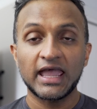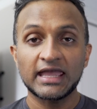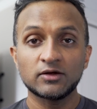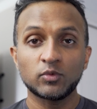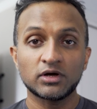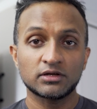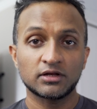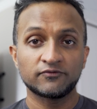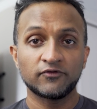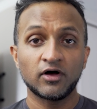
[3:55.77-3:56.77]
anyone
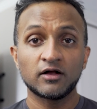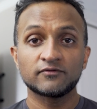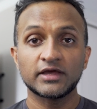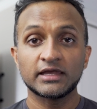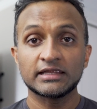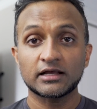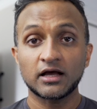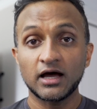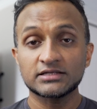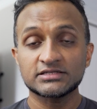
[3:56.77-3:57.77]
involved in
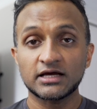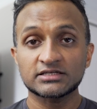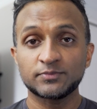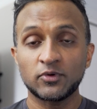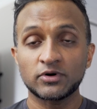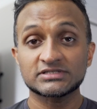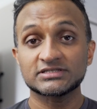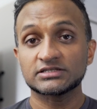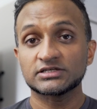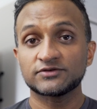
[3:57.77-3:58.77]
contact sports
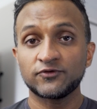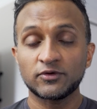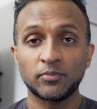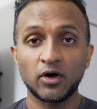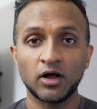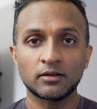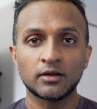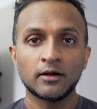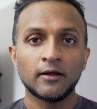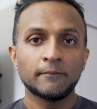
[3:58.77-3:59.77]
such as football,
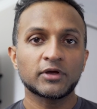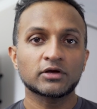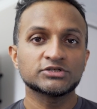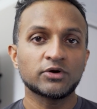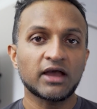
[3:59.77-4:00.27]
because